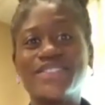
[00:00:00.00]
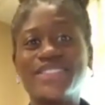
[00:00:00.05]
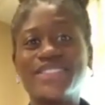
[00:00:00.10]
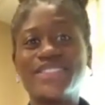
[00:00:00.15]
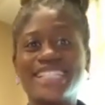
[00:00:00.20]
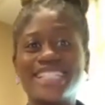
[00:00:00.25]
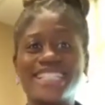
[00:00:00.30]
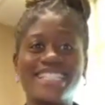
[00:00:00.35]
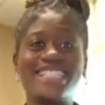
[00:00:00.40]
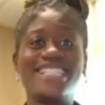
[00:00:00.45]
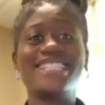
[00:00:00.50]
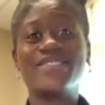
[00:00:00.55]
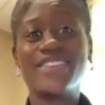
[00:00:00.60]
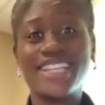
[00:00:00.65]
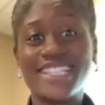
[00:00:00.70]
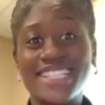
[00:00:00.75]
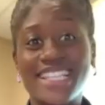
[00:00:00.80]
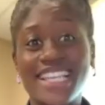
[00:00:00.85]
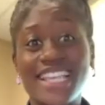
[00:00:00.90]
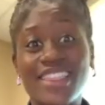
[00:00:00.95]
disease
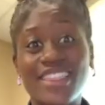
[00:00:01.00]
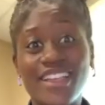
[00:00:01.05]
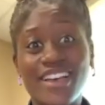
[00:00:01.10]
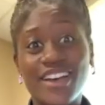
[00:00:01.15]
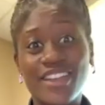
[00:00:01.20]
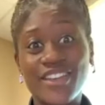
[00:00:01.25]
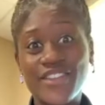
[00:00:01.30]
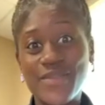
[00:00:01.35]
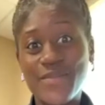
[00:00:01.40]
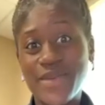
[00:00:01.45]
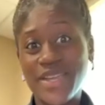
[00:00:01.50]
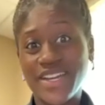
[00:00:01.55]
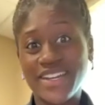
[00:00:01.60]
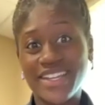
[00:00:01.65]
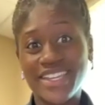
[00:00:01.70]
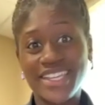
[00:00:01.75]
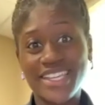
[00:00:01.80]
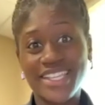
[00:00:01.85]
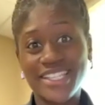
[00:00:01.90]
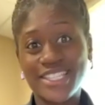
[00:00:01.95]
affects a lot of
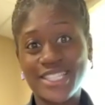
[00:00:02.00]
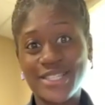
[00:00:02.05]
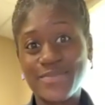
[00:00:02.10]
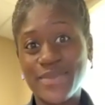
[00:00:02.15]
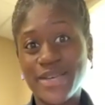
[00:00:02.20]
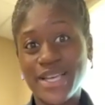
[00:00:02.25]
Americans,